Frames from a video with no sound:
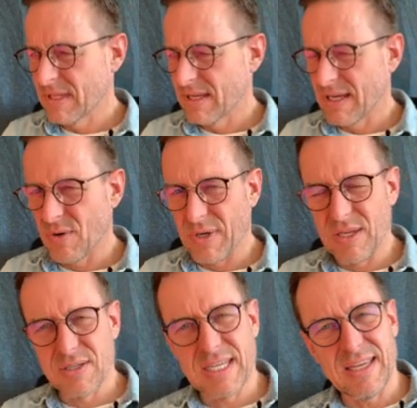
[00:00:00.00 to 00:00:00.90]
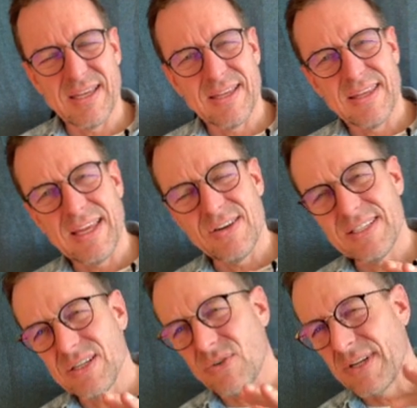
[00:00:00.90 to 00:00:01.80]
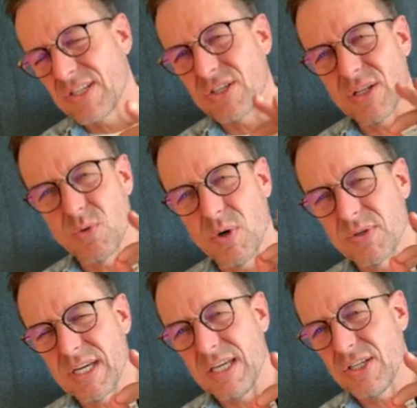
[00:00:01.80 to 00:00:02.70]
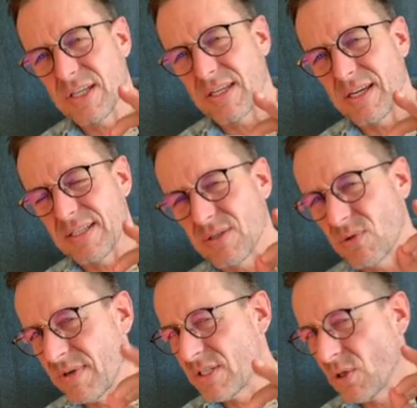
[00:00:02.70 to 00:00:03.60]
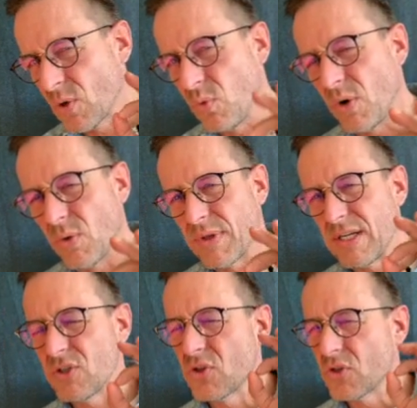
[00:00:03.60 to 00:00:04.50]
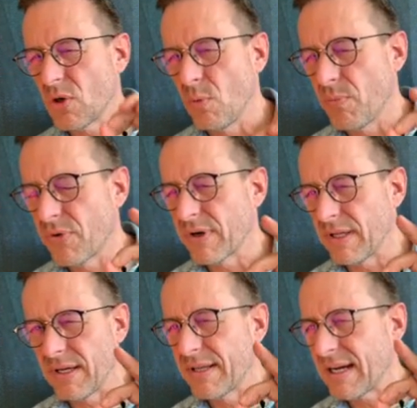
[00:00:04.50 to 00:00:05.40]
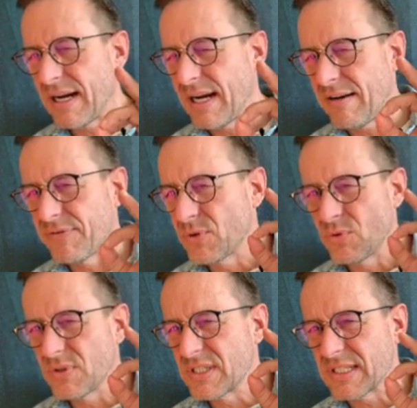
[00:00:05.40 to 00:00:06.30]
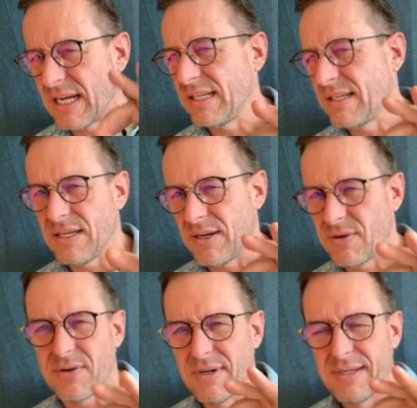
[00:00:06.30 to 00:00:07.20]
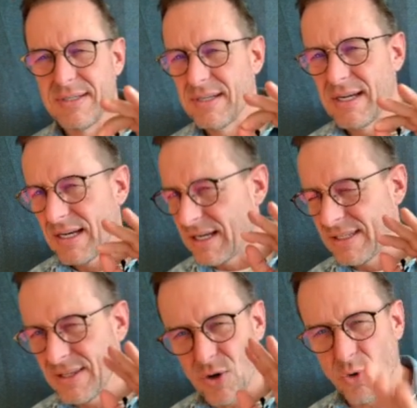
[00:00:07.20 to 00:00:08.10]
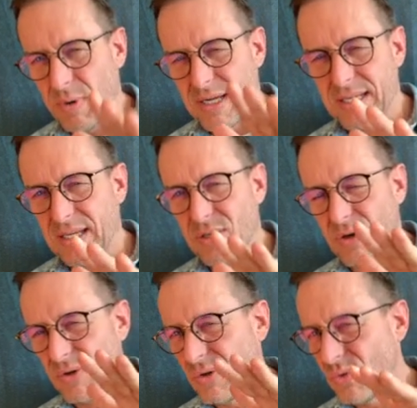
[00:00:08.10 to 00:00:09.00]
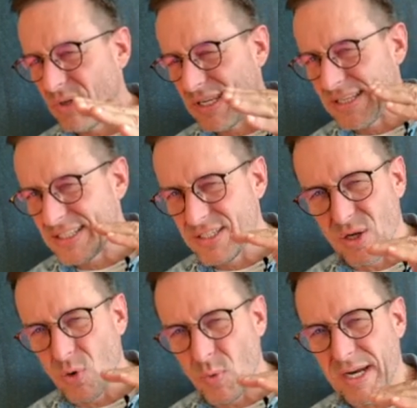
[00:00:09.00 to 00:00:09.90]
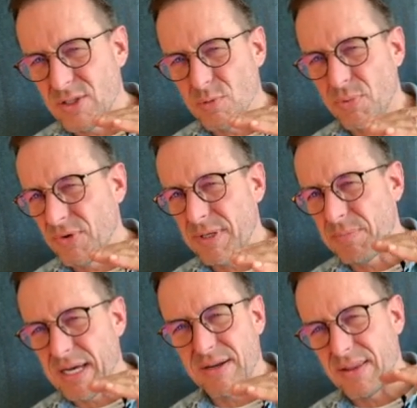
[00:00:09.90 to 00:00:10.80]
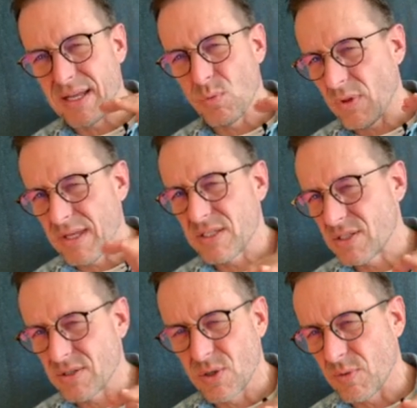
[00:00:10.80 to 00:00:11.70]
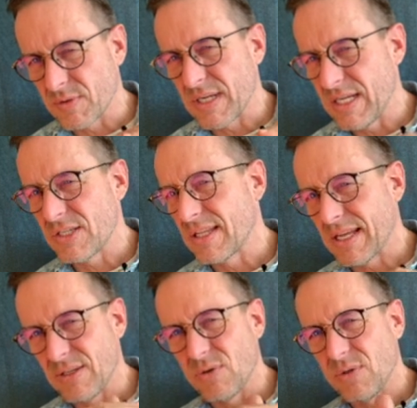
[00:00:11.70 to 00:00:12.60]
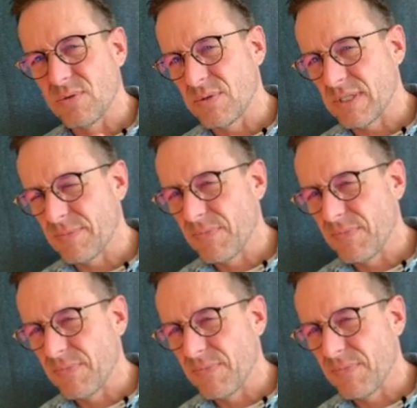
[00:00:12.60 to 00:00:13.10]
When you say, there is an original quotation, there's an original quote that is so brilliant, I have to cite it here. Nobody, there's no way to put it better than with this quotation, then you use it.